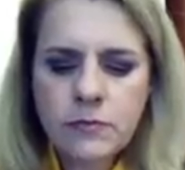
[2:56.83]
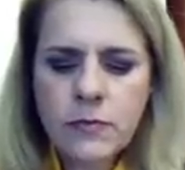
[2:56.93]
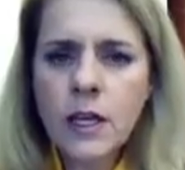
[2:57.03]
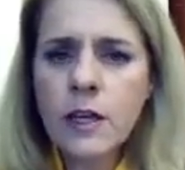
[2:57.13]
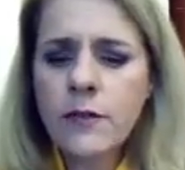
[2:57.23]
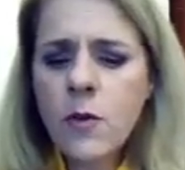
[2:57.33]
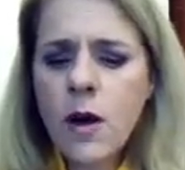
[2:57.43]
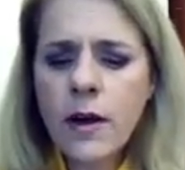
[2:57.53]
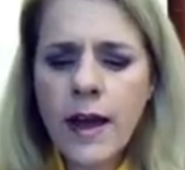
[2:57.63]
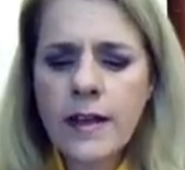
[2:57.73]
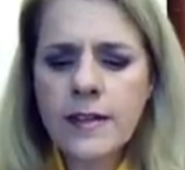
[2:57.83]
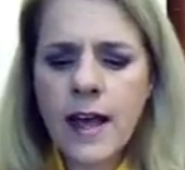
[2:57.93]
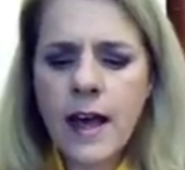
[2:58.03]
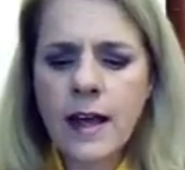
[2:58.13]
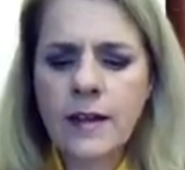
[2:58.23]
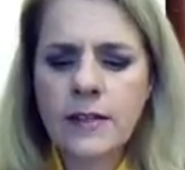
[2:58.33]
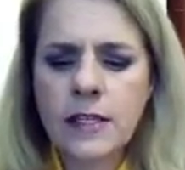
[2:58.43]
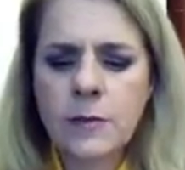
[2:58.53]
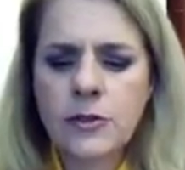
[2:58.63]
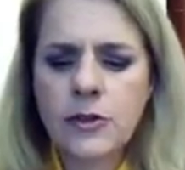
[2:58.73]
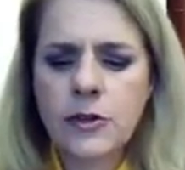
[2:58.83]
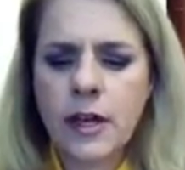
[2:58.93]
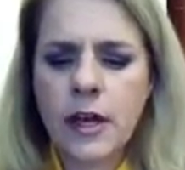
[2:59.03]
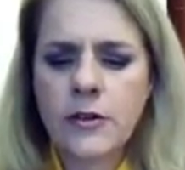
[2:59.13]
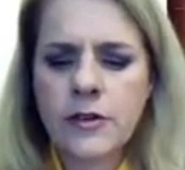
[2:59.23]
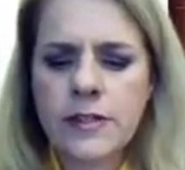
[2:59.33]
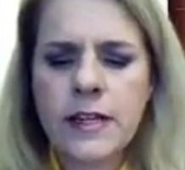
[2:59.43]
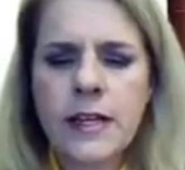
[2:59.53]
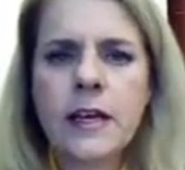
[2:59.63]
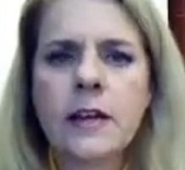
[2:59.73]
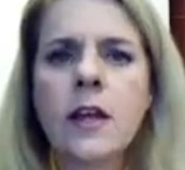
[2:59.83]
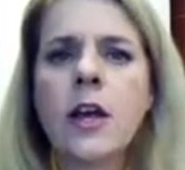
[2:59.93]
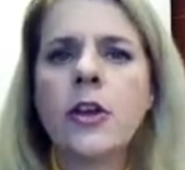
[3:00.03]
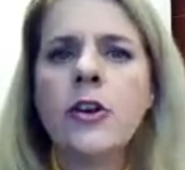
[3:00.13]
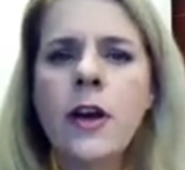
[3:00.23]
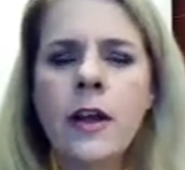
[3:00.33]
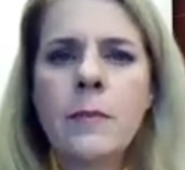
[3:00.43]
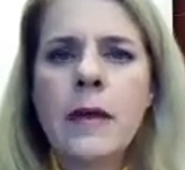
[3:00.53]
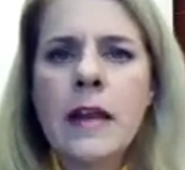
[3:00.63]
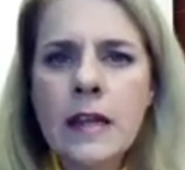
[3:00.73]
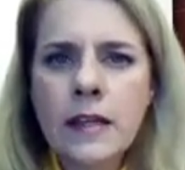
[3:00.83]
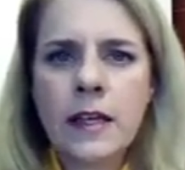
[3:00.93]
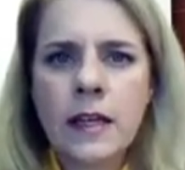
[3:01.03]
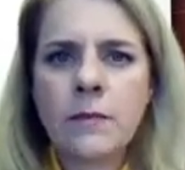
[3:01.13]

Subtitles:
if you walk outside and the temperature is 110, you're not immediately going to